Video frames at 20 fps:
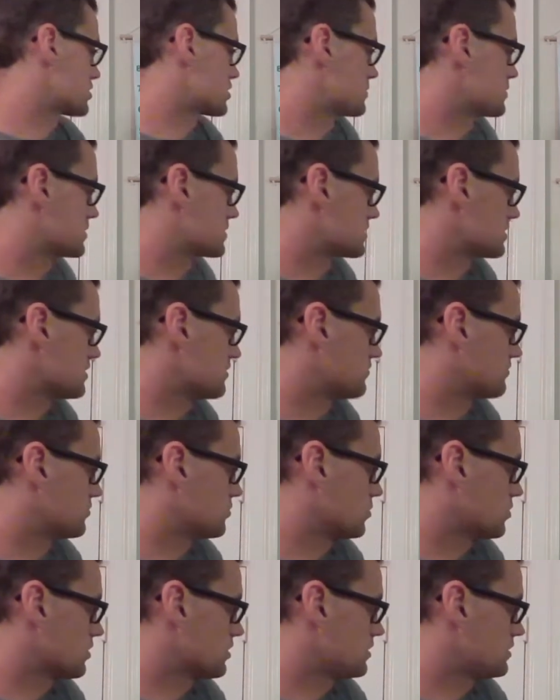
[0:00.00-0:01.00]
to
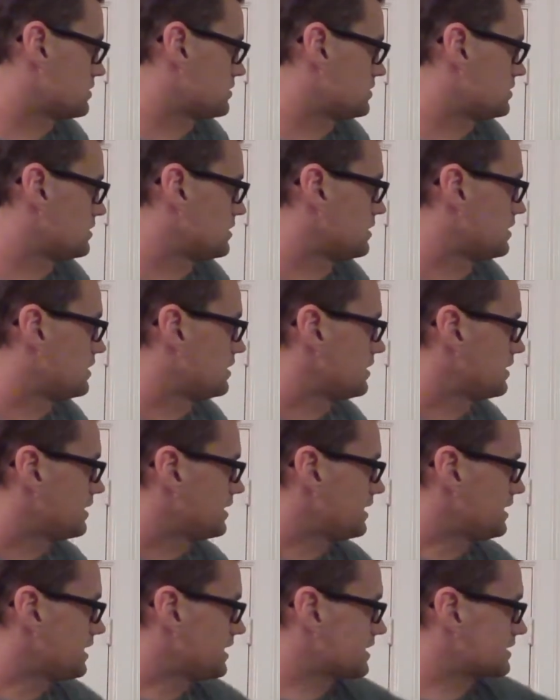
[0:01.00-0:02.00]
c4,
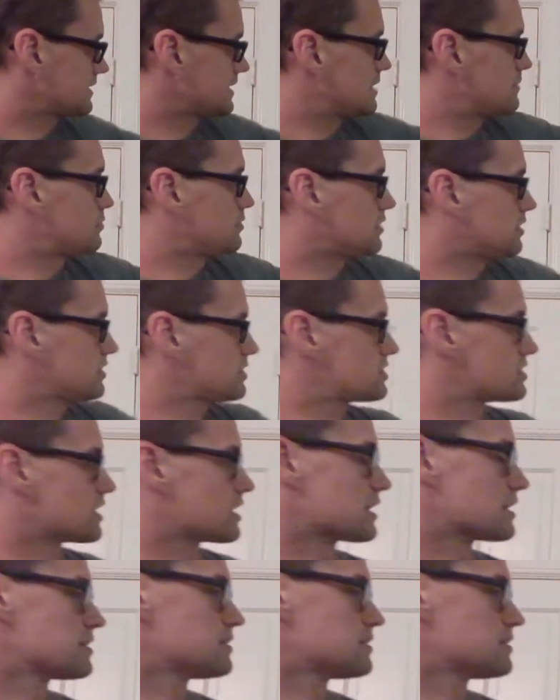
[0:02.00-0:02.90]
hitting at that pawn chain,